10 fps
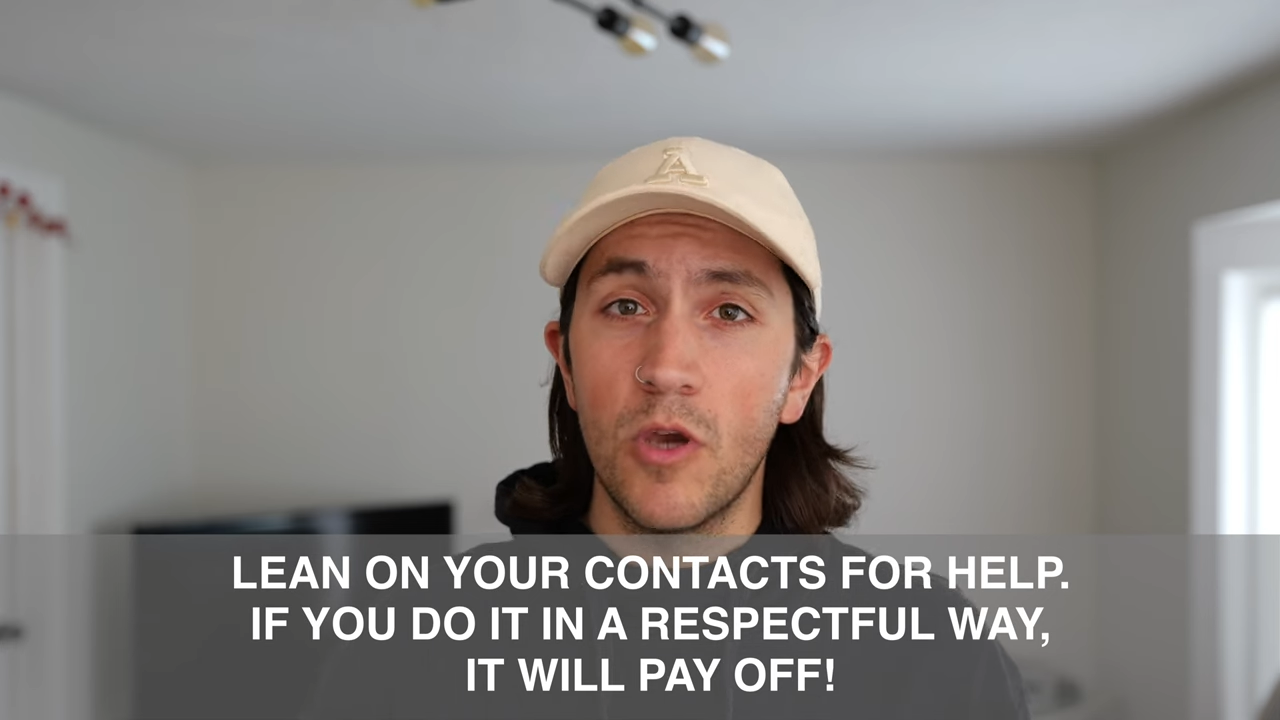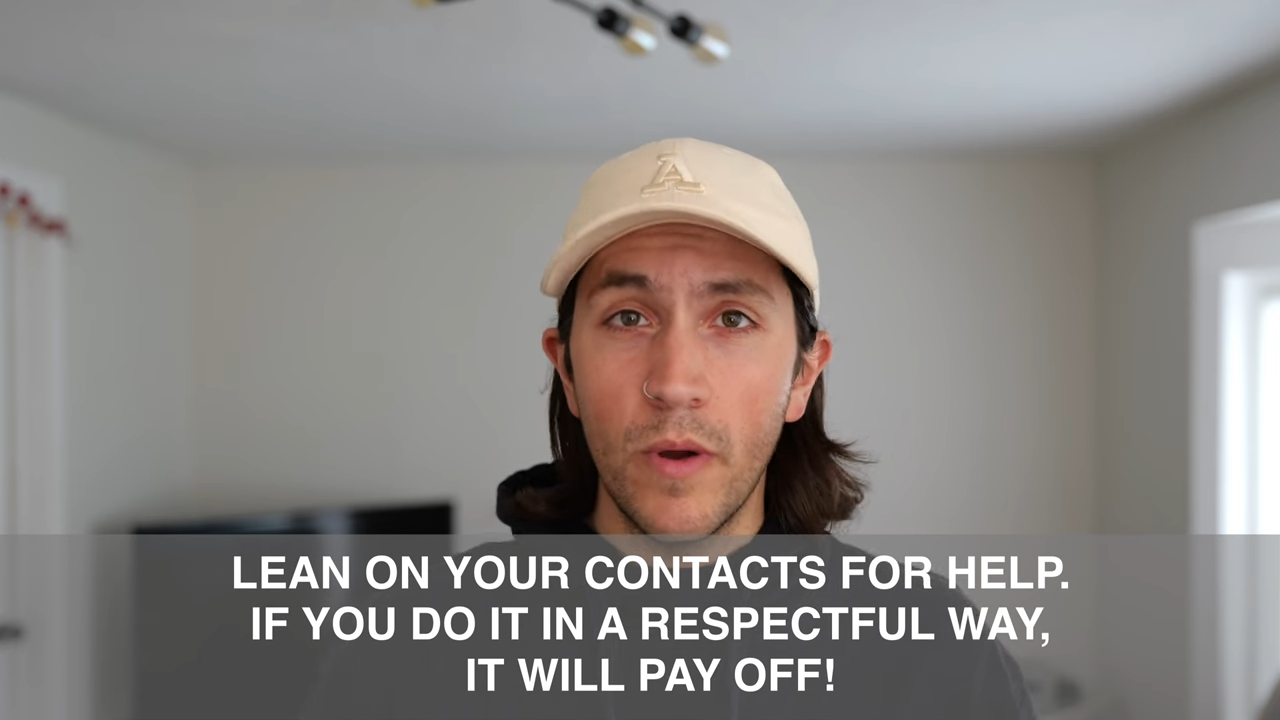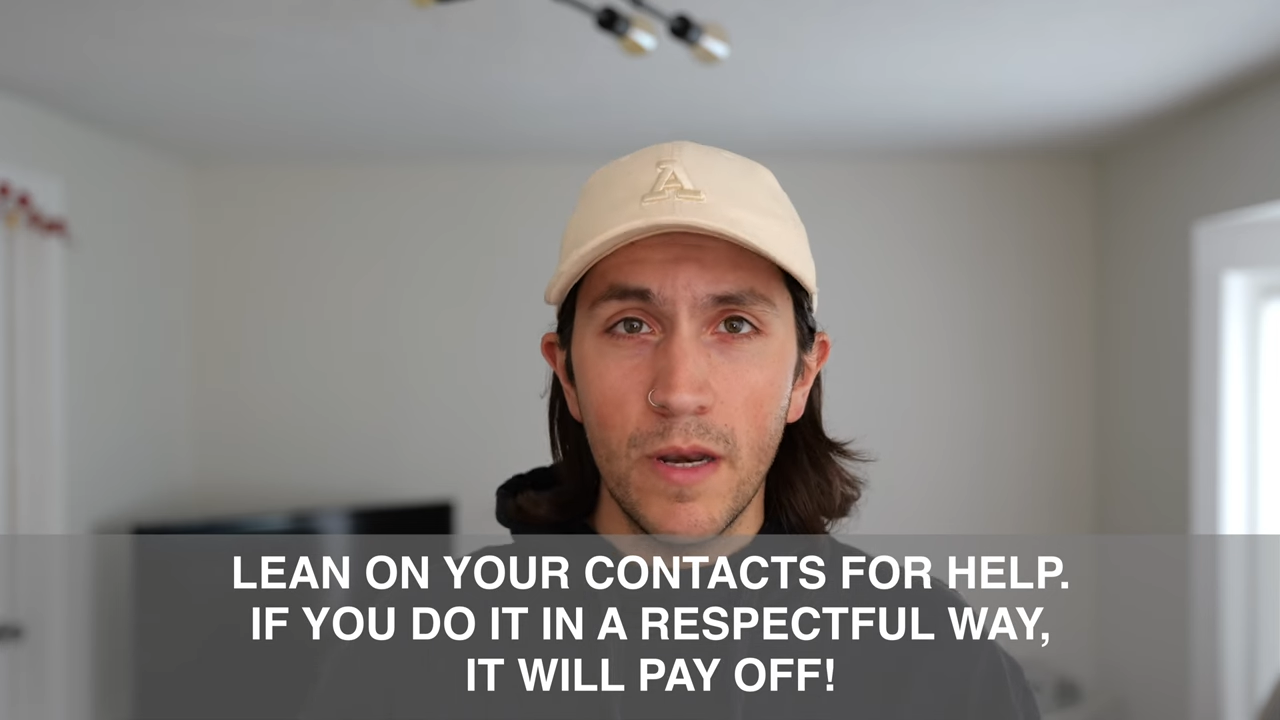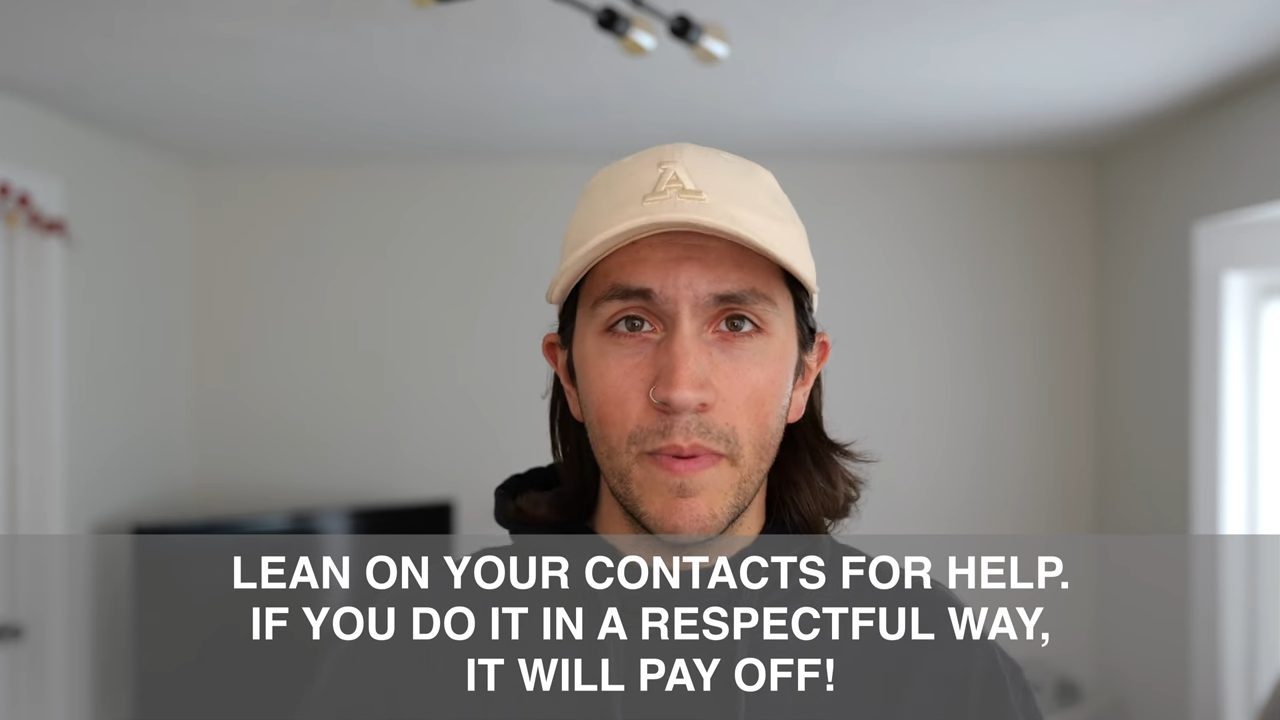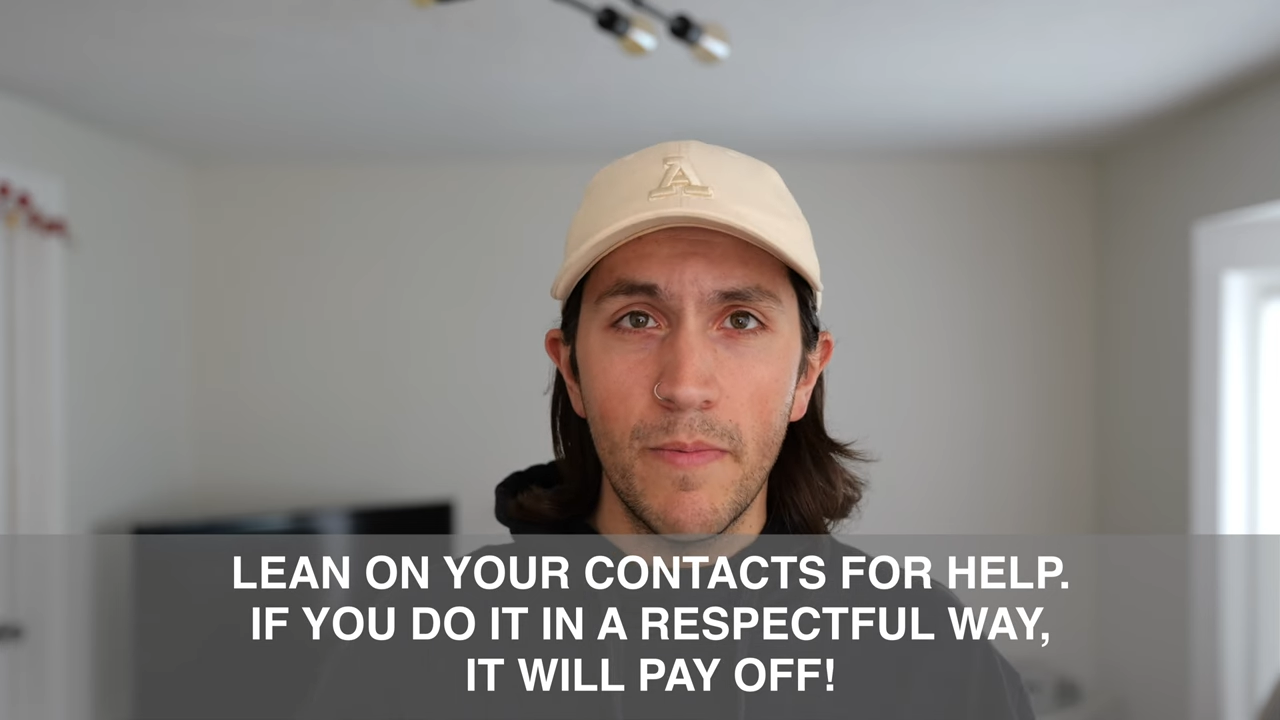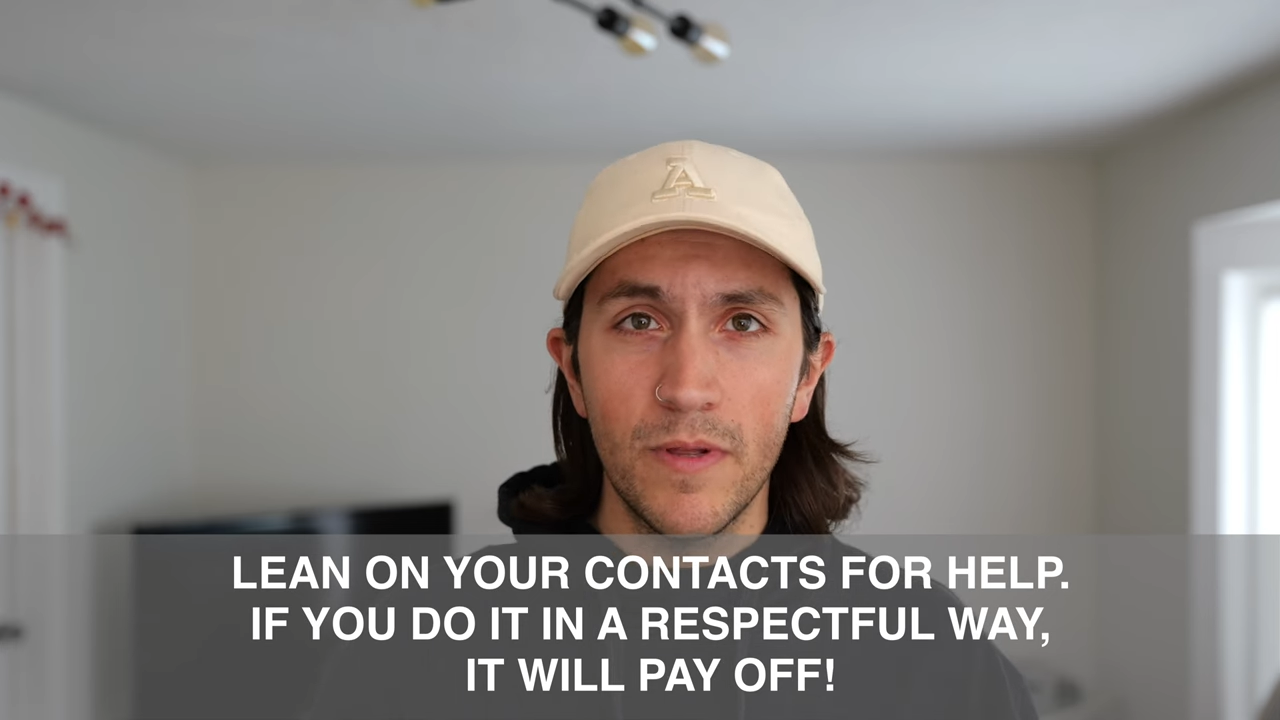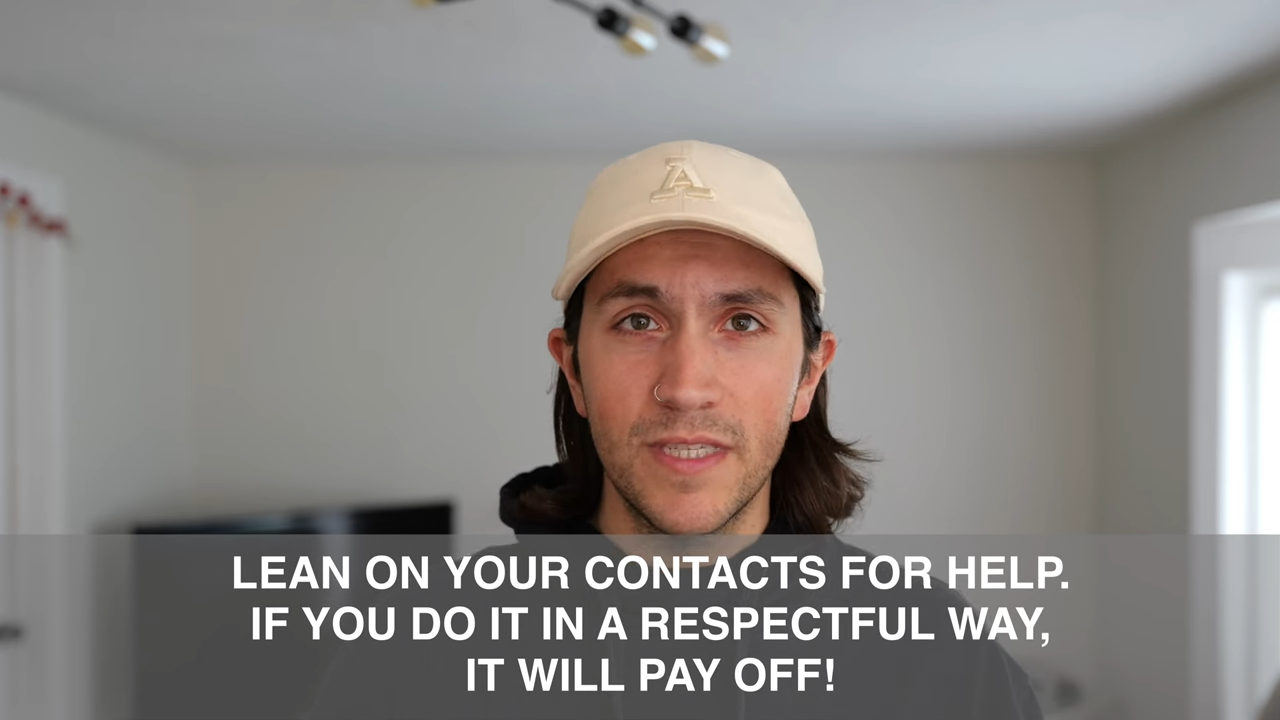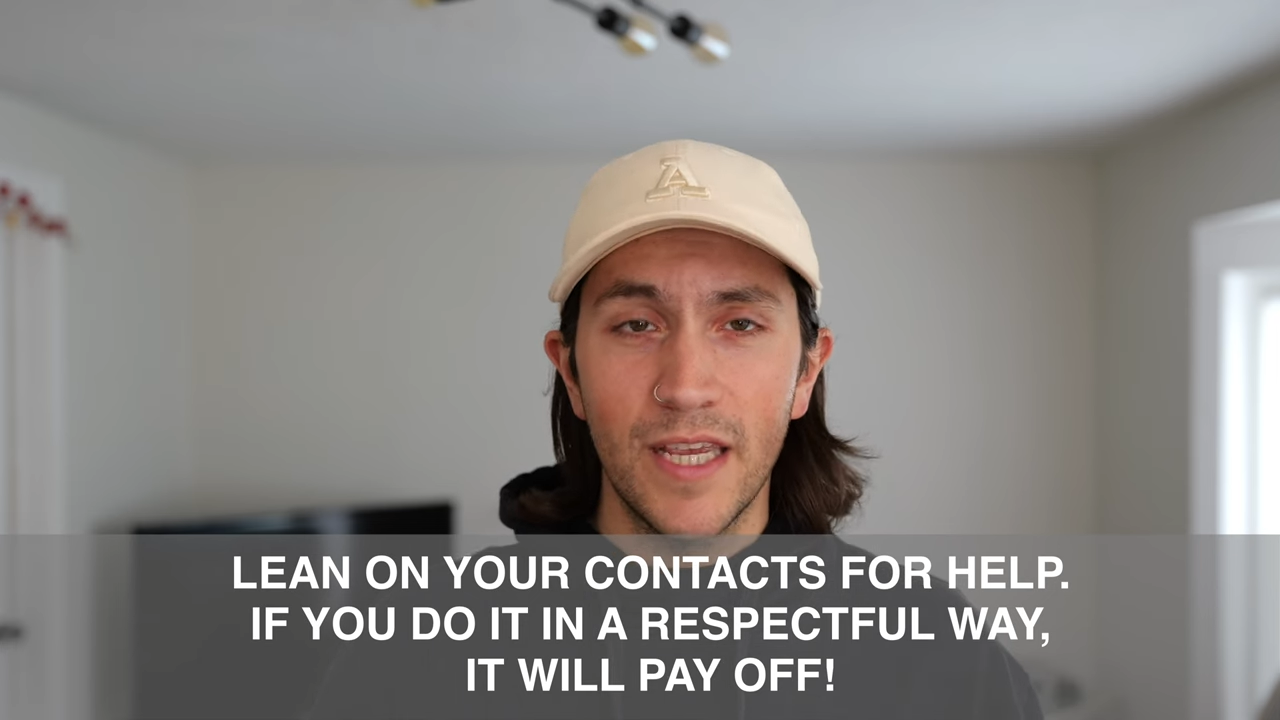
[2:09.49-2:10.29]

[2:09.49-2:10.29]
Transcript: going to people and